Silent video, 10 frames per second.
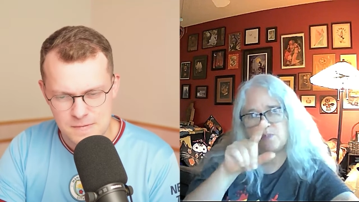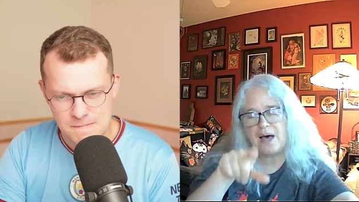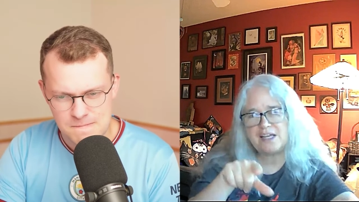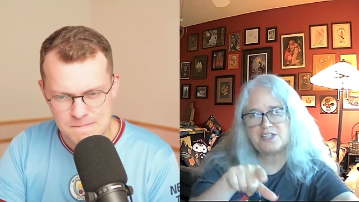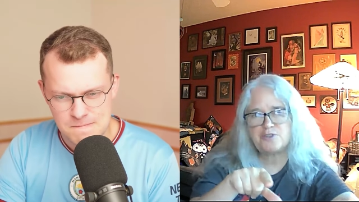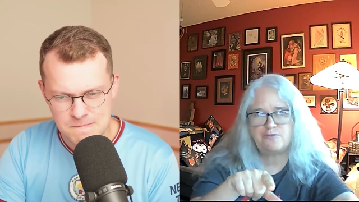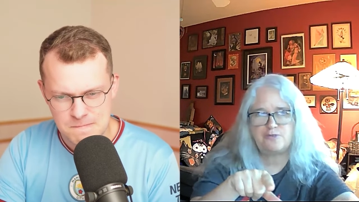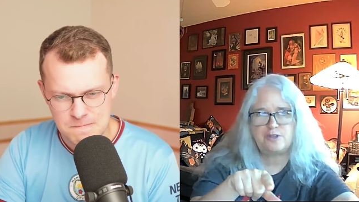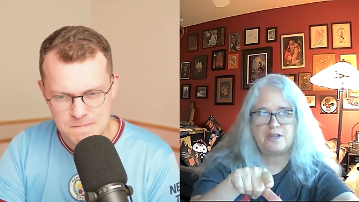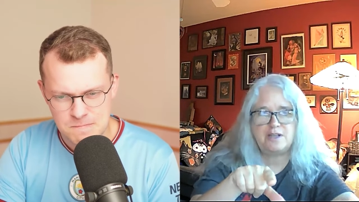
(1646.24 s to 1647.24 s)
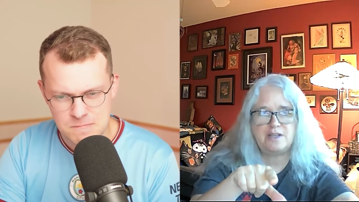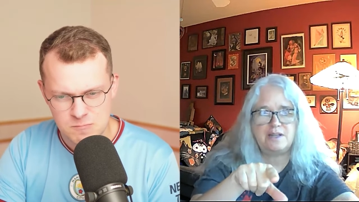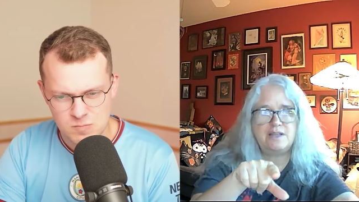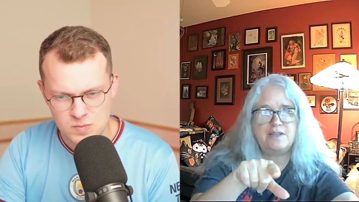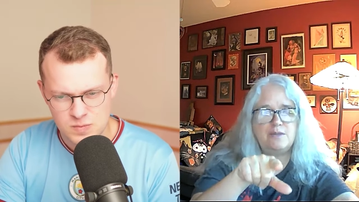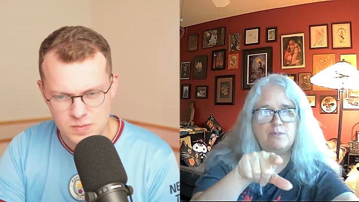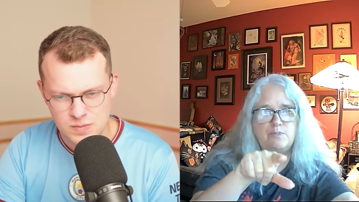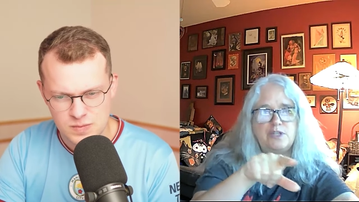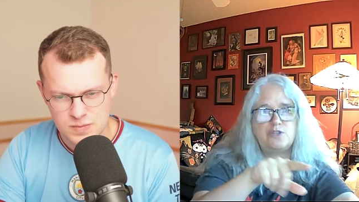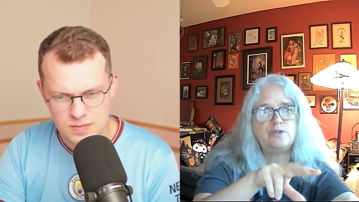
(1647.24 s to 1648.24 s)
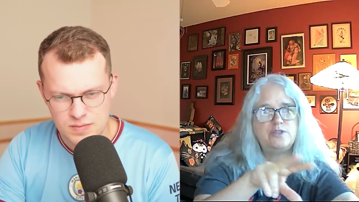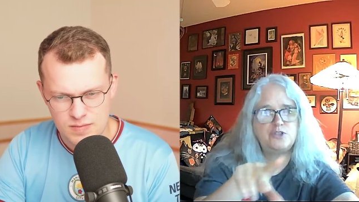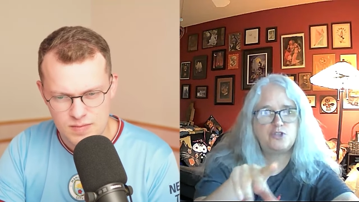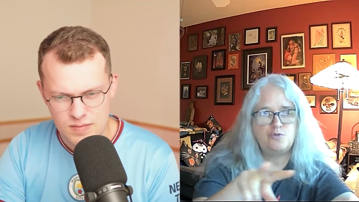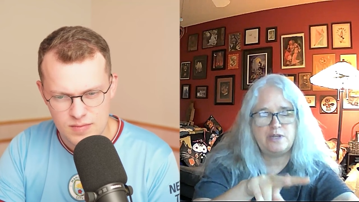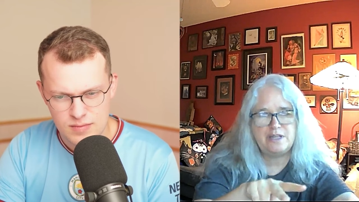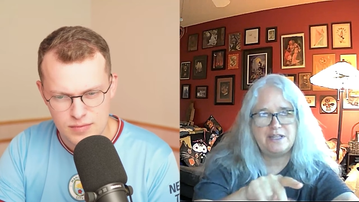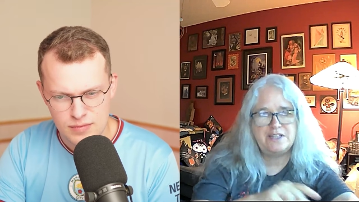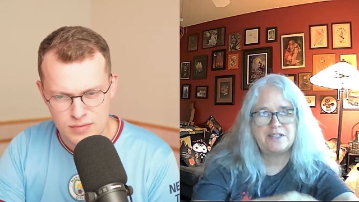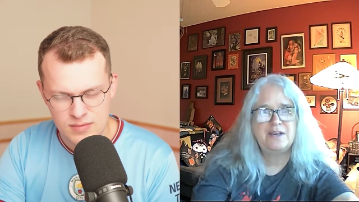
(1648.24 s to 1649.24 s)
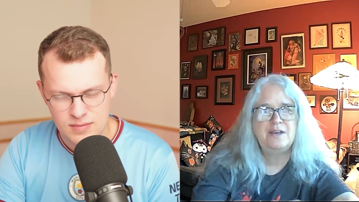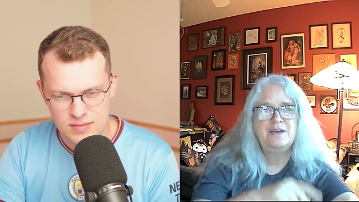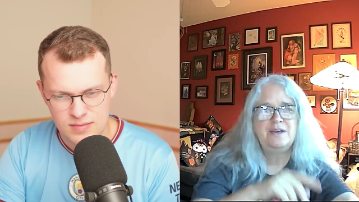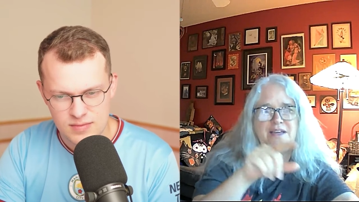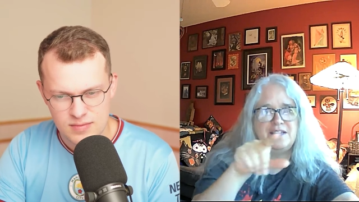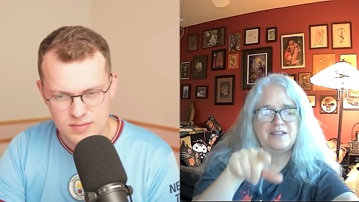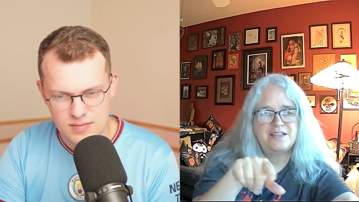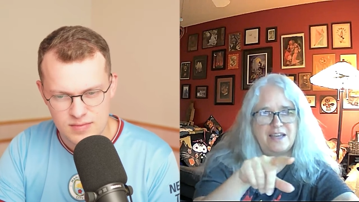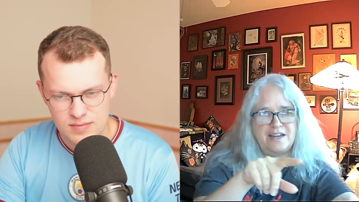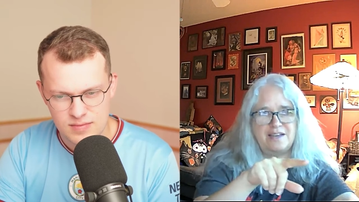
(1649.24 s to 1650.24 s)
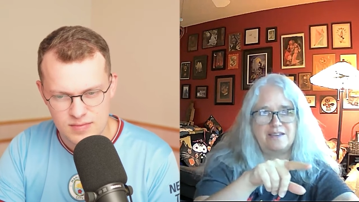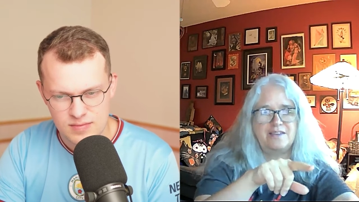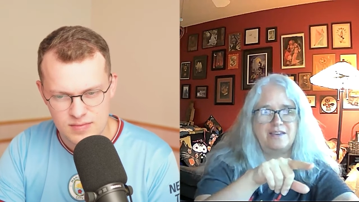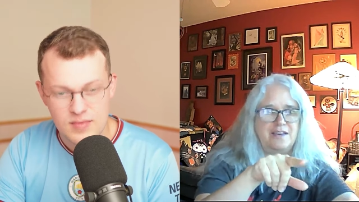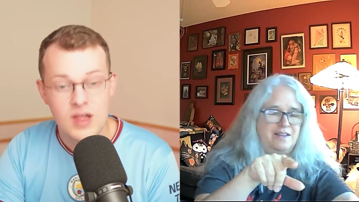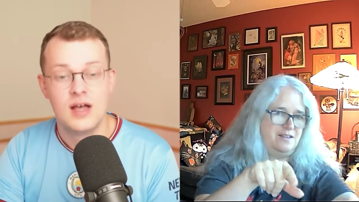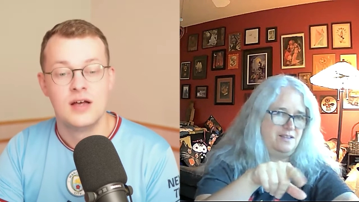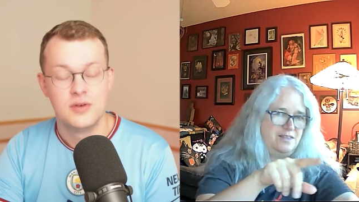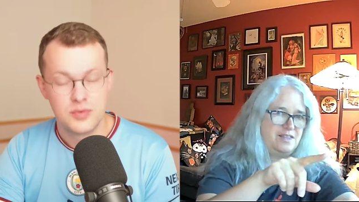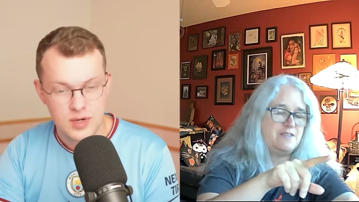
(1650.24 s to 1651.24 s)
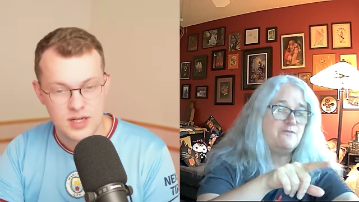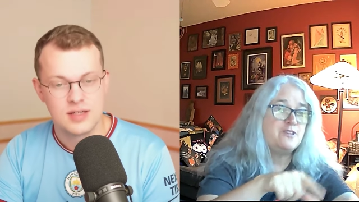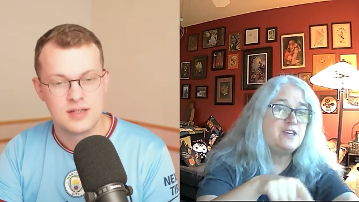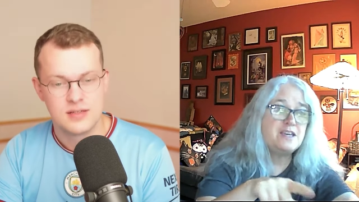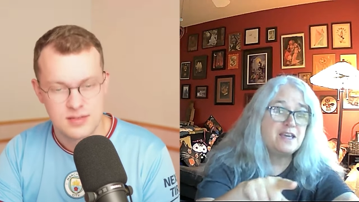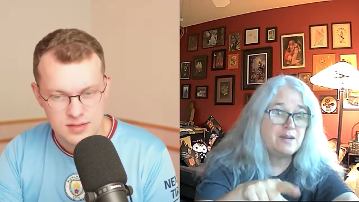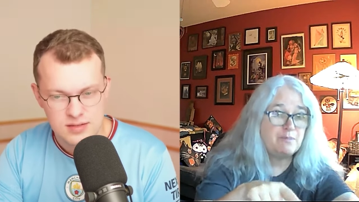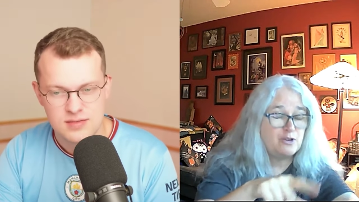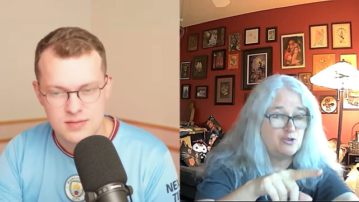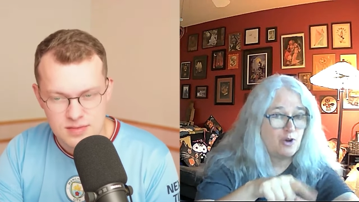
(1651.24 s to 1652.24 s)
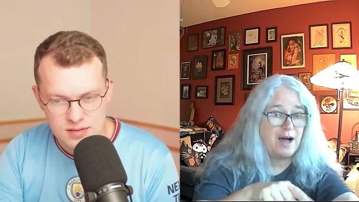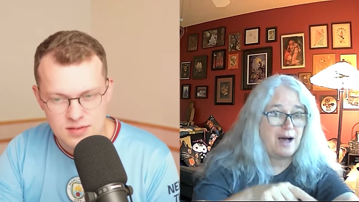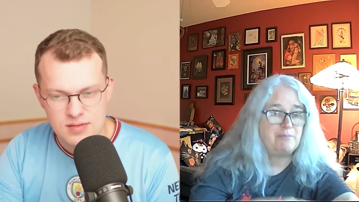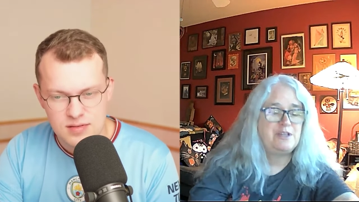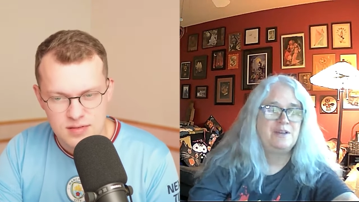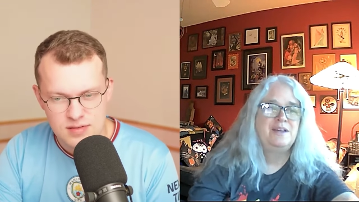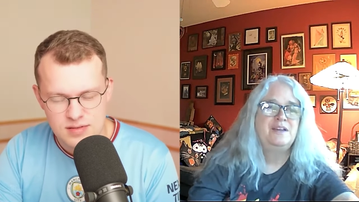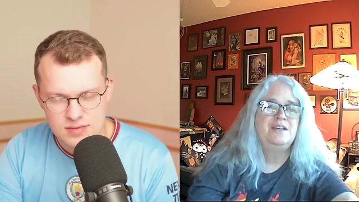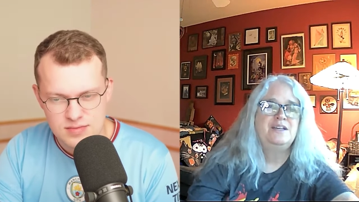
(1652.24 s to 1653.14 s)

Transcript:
Speaker 1: still had the apostrophe in it in the, between the two e's indicating that the v had been dropped